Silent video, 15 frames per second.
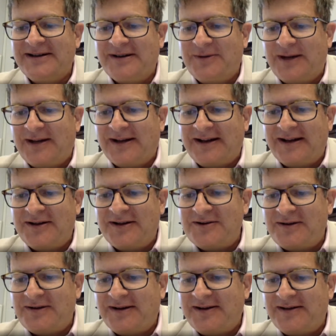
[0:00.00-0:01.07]
We can hear you.
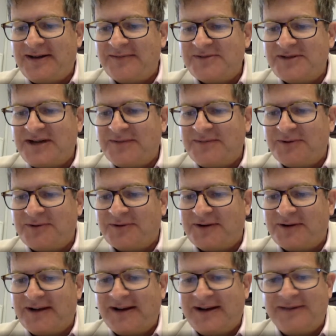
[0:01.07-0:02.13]
Any thumbs up or
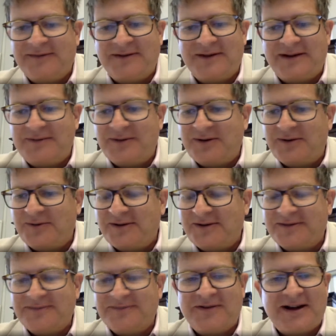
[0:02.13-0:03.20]
anybody want to
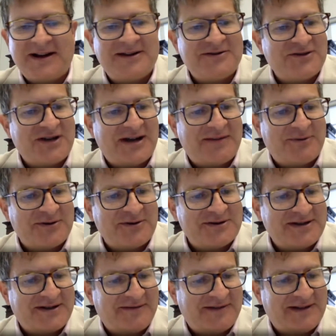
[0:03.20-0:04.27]
write in the chat box?
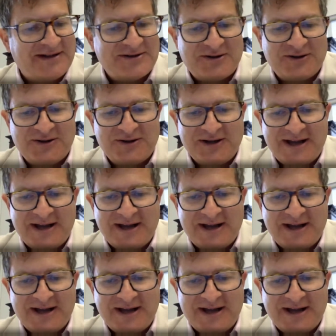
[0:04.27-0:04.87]
Everything's good.